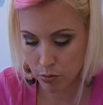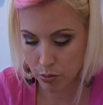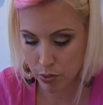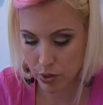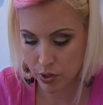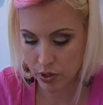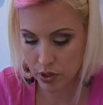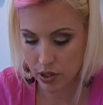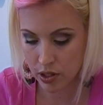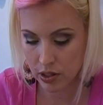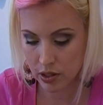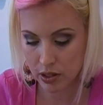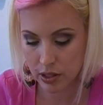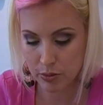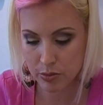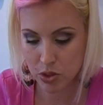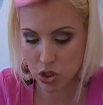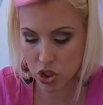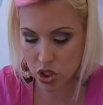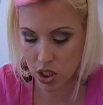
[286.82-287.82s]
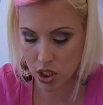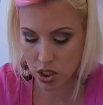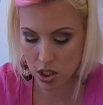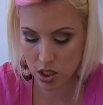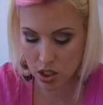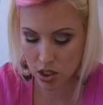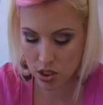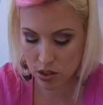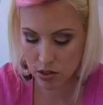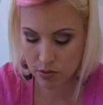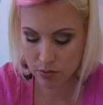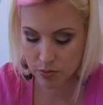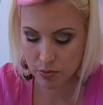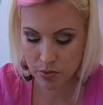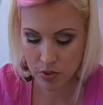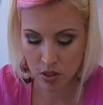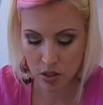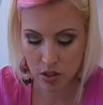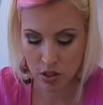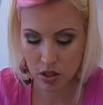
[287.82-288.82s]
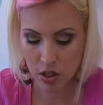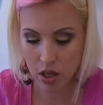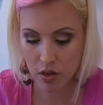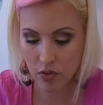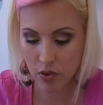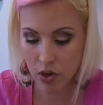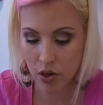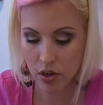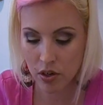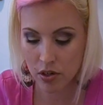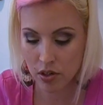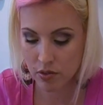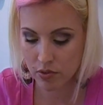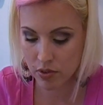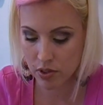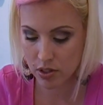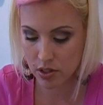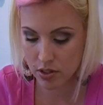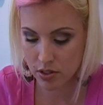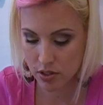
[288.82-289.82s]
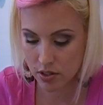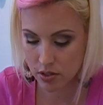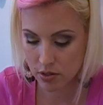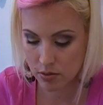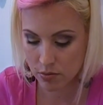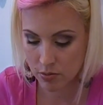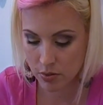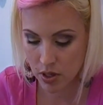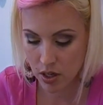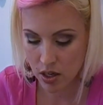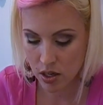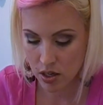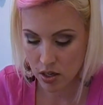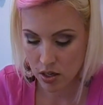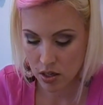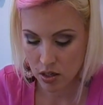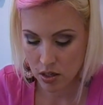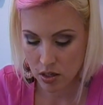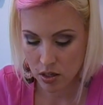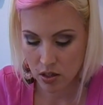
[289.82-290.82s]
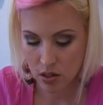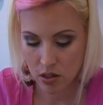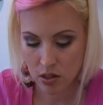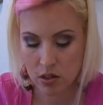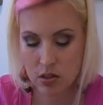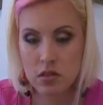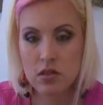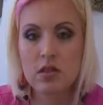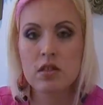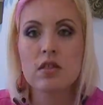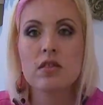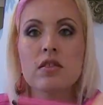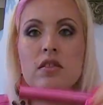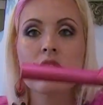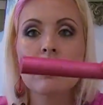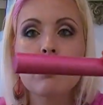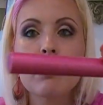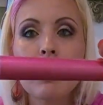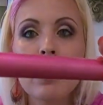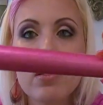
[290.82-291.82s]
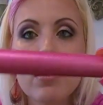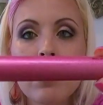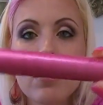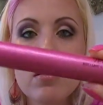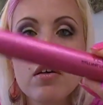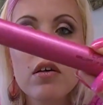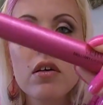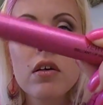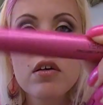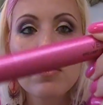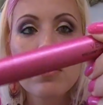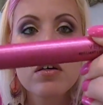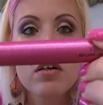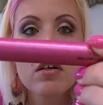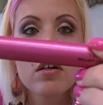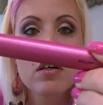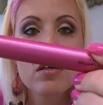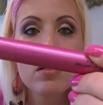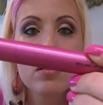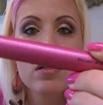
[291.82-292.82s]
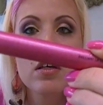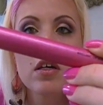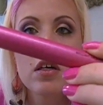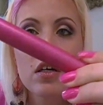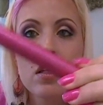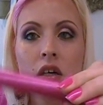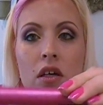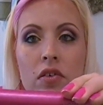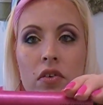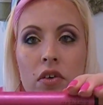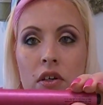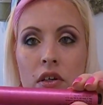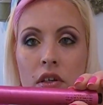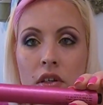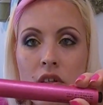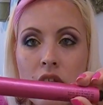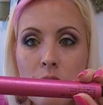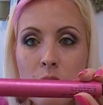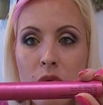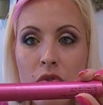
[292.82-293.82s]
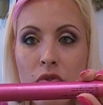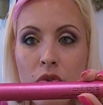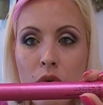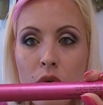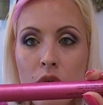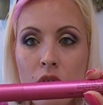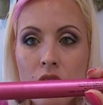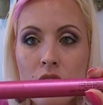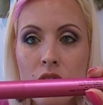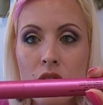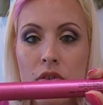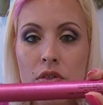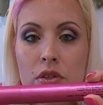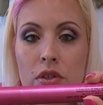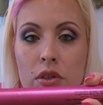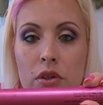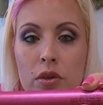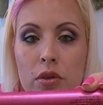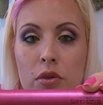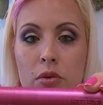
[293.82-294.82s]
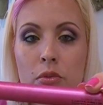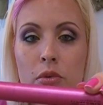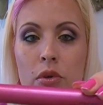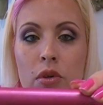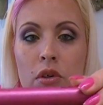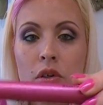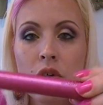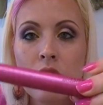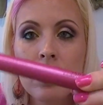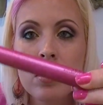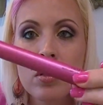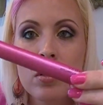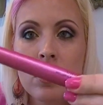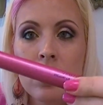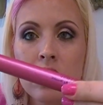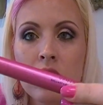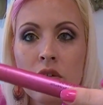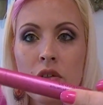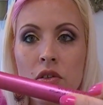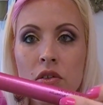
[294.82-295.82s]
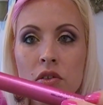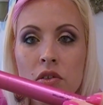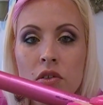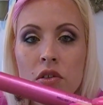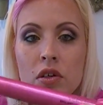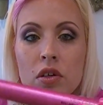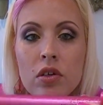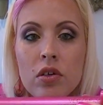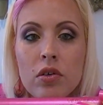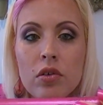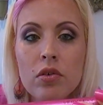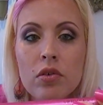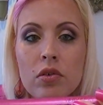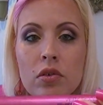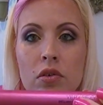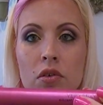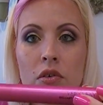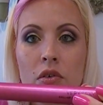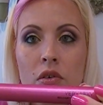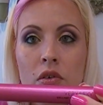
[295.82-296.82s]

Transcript: Brilliant Lip Shine. I've heard of this. See, it's in the pink. I've heard of this before on YouTube. So,